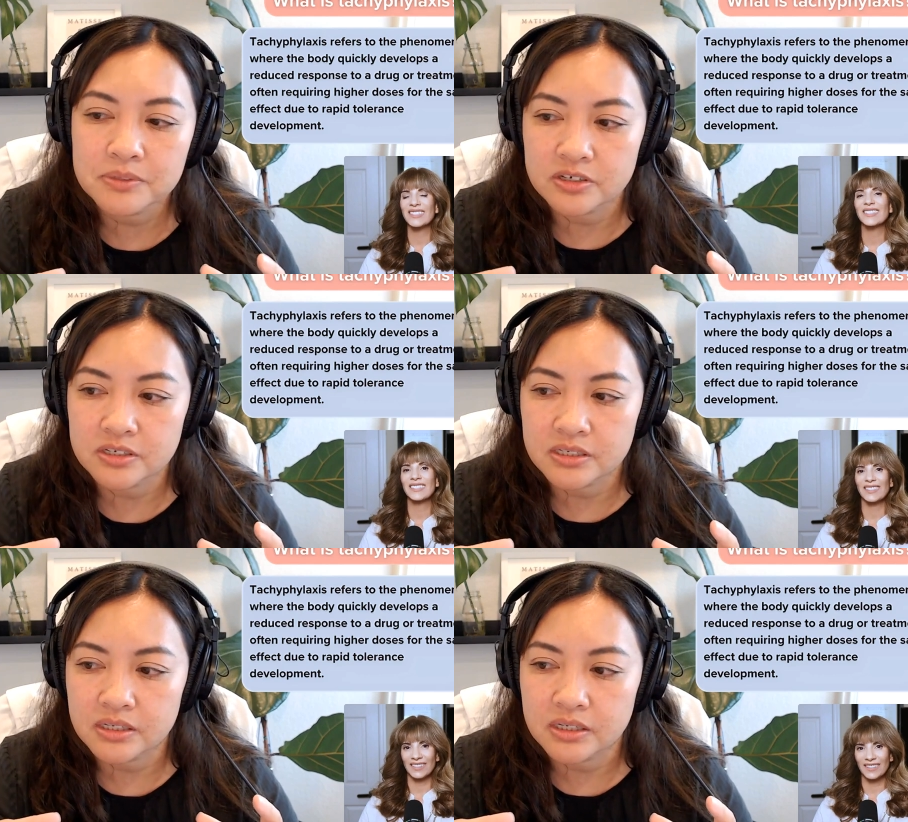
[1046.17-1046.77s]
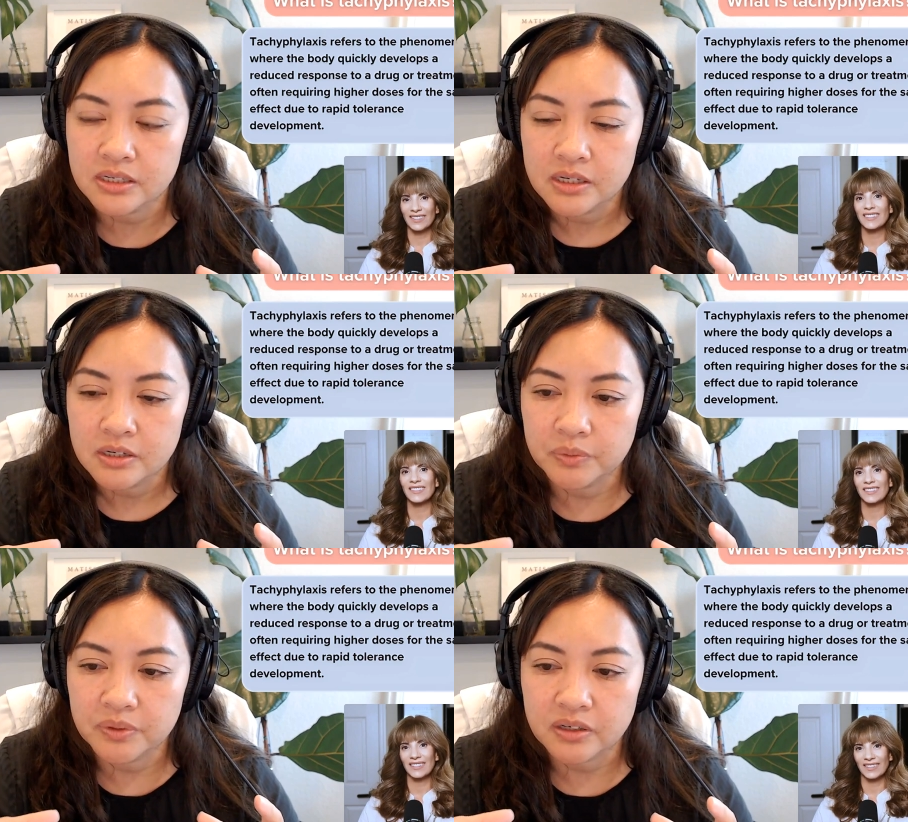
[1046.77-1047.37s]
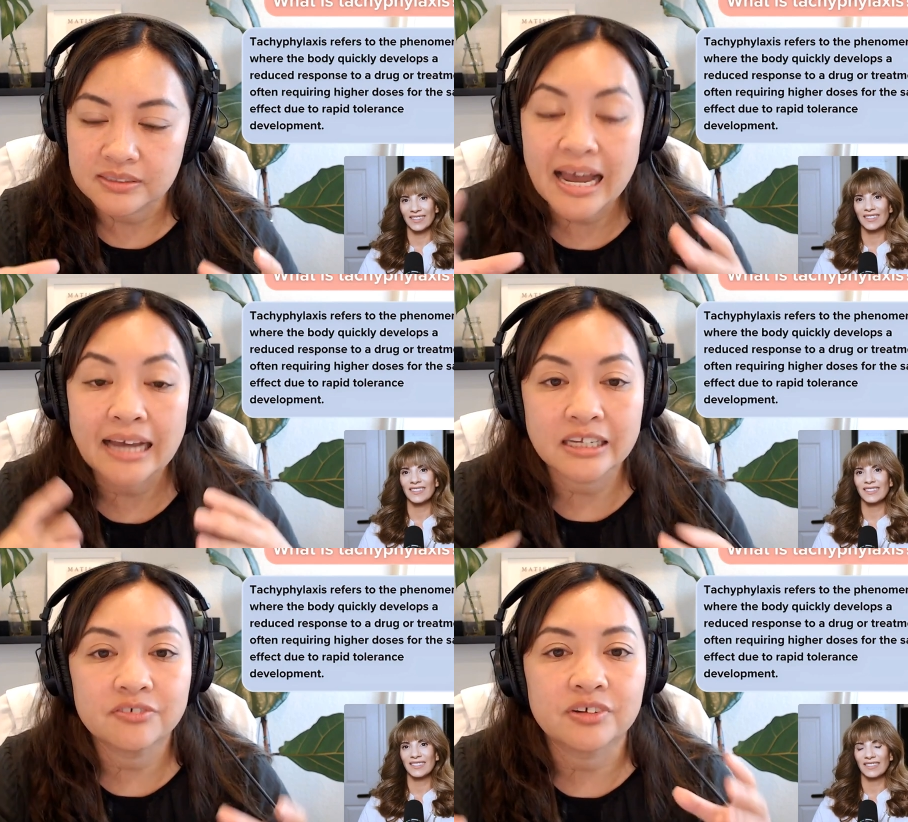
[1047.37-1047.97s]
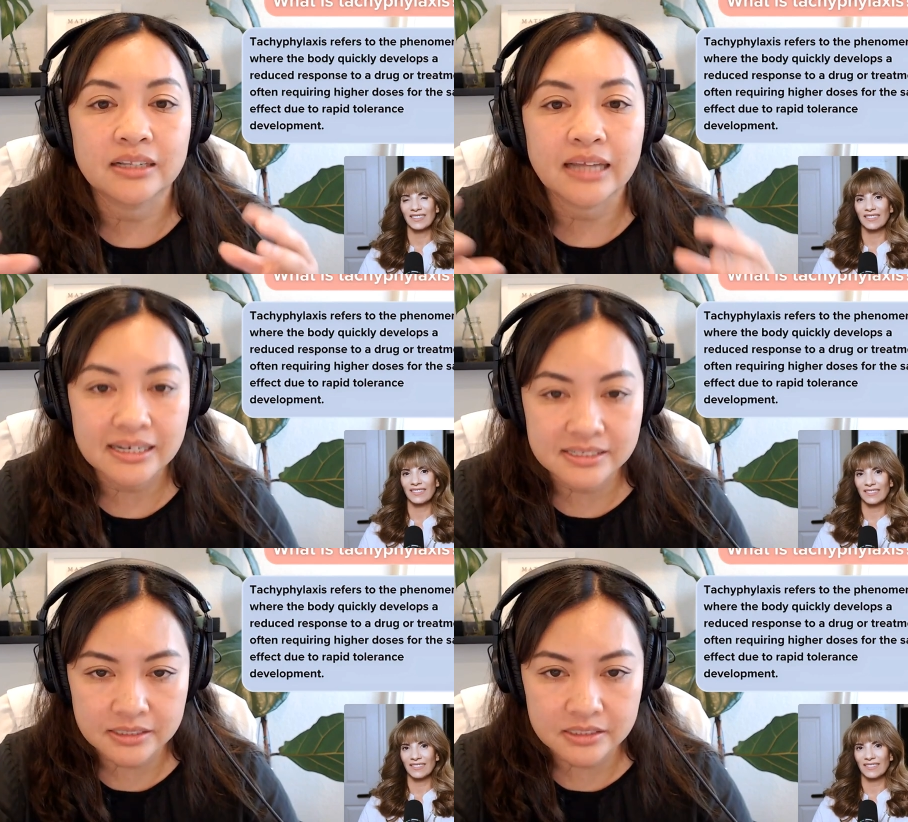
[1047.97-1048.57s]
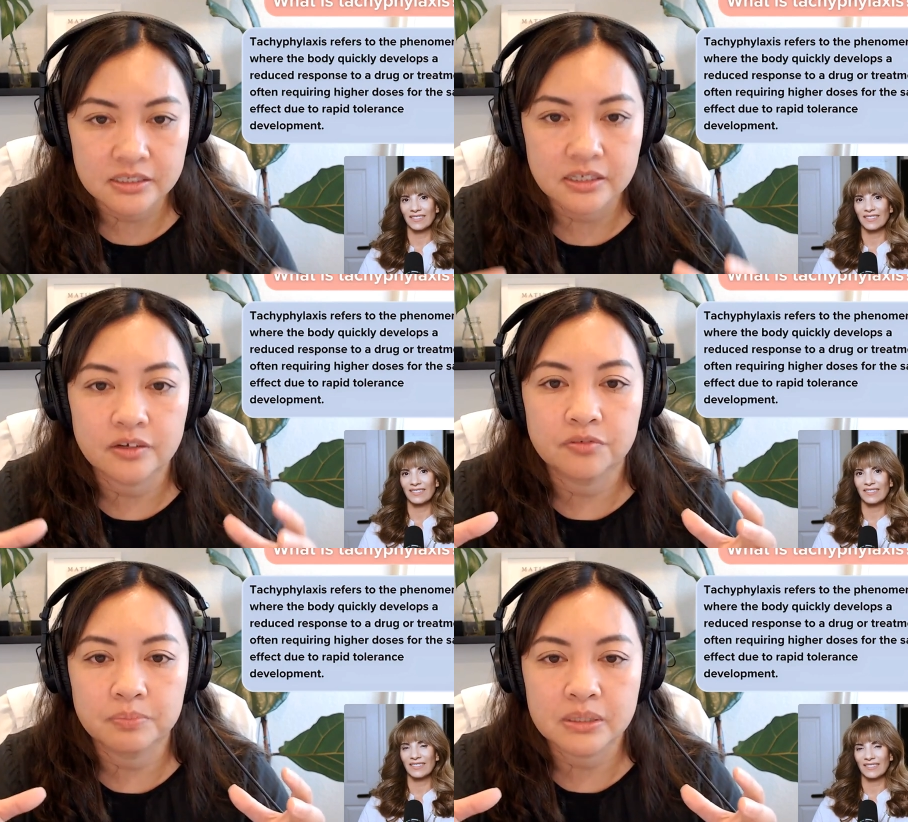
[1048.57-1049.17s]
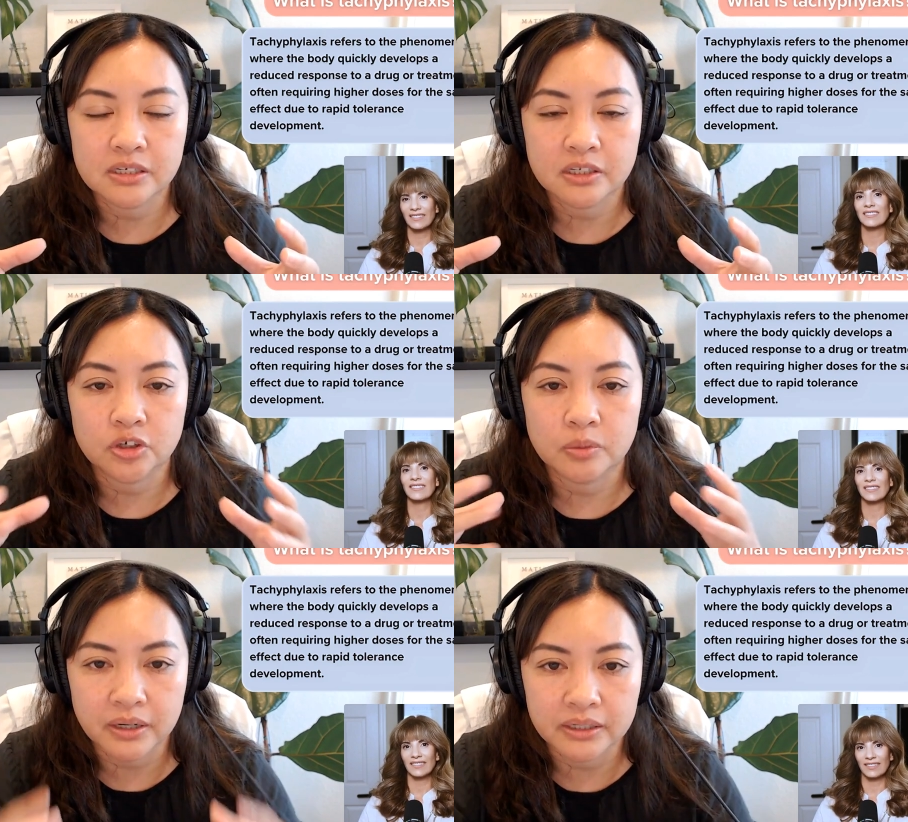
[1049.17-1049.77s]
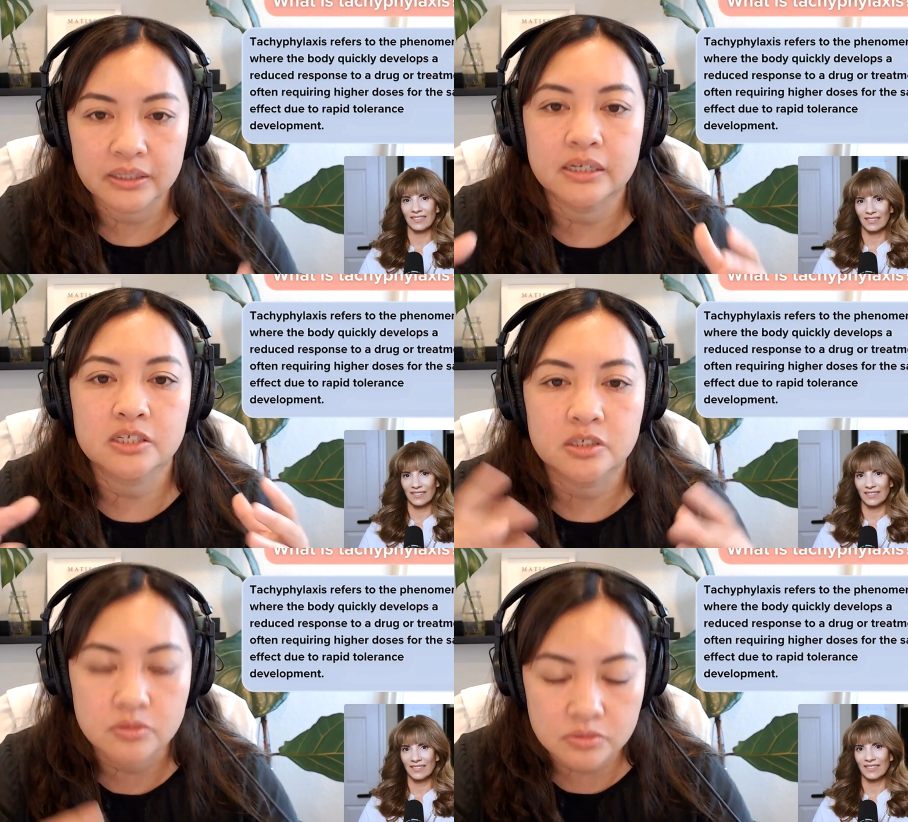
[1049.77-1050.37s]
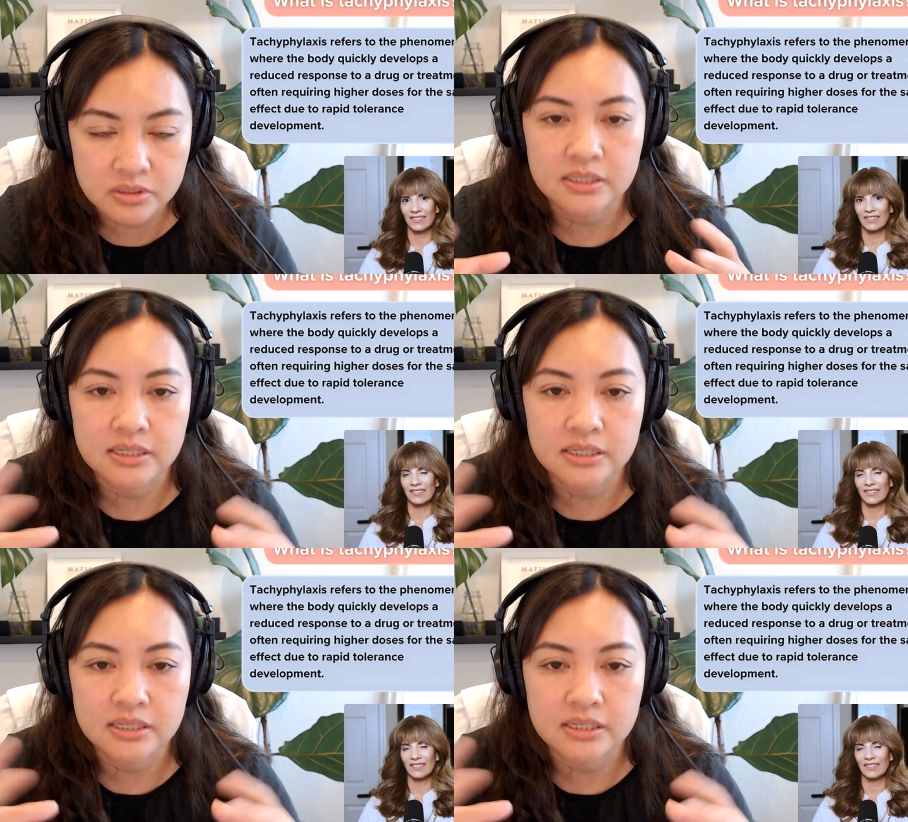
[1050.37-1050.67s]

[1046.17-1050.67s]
Speaker 1: there's a what we call tachyphylaxis, if basically your body gets used to